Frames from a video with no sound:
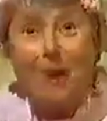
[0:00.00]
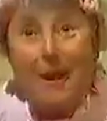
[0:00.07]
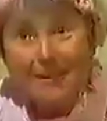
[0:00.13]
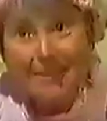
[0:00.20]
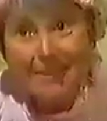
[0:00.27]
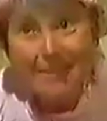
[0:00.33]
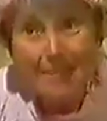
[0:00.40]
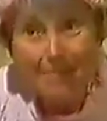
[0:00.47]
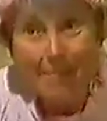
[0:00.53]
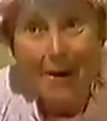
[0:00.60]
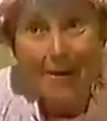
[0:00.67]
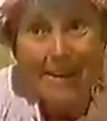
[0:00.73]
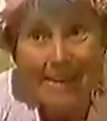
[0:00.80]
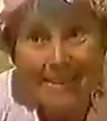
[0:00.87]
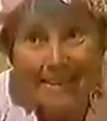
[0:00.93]
Once
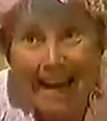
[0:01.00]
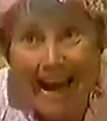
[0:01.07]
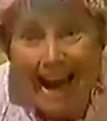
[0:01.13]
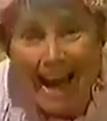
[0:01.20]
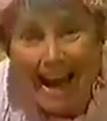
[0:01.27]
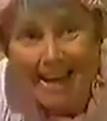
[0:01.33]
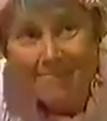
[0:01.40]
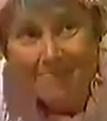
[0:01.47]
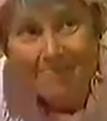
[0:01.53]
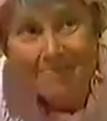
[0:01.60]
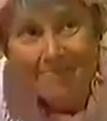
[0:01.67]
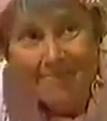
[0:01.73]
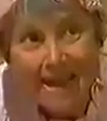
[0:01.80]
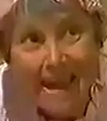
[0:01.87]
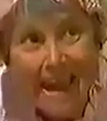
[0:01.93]
upon a time,
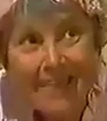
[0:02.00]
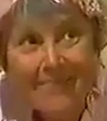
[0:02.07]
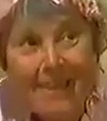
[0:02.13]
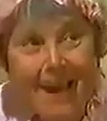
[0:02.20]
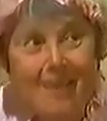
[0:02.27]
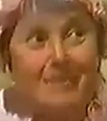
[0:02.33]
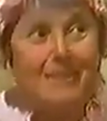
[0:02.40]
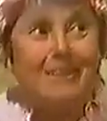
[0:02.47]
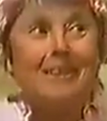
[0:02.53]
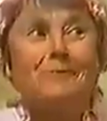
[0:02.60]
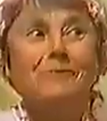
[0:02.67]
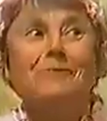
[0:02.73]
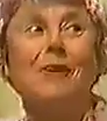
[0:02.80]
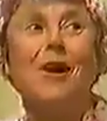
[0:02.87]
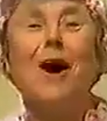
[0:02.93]
there was a
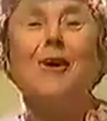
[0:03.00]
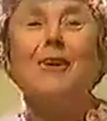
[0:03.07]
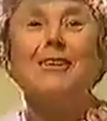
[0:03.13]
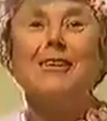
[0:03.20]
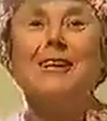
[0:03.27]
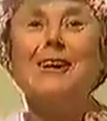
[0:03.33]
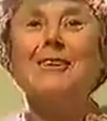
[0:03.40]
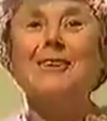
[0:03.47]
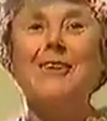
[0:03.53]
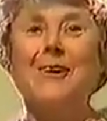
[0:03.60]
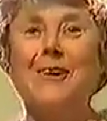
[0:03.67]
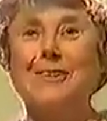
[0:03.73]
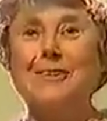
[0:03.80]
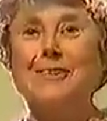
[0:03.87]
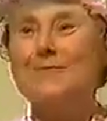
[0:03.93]
frog
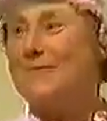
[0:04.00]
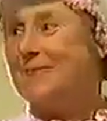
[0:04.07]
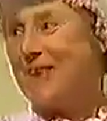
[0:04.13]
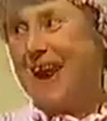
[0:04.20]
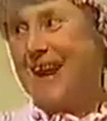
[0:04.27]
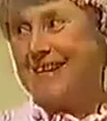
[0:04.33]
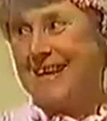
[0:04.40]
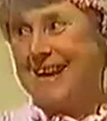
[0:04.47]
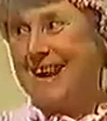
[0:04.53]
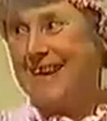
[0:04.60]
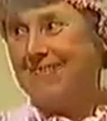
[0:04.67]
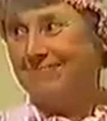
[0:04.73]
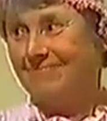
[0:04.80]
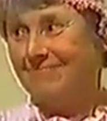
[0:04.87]
called Freddy.